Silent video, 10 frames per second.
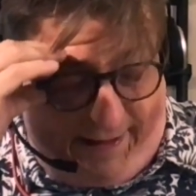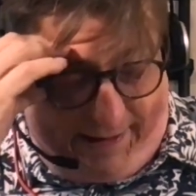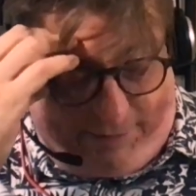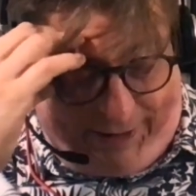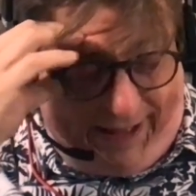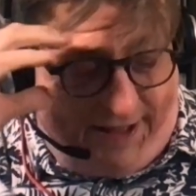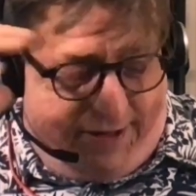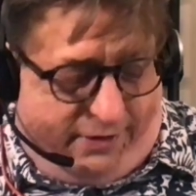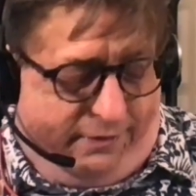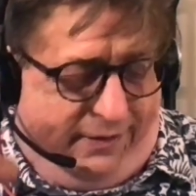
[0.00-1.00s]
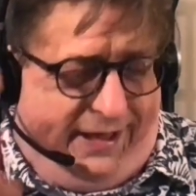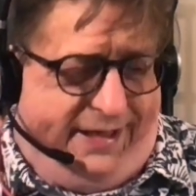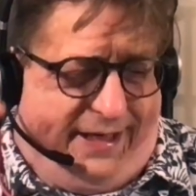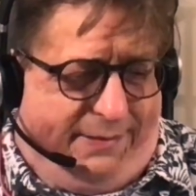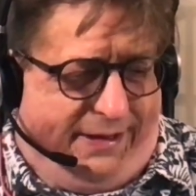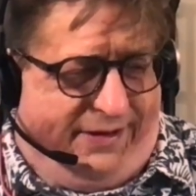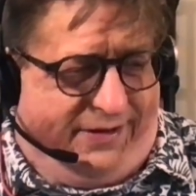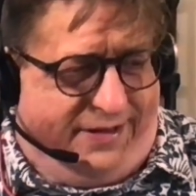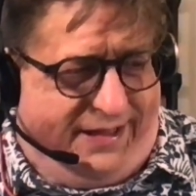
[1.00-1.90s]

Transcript: what I don't really dig about this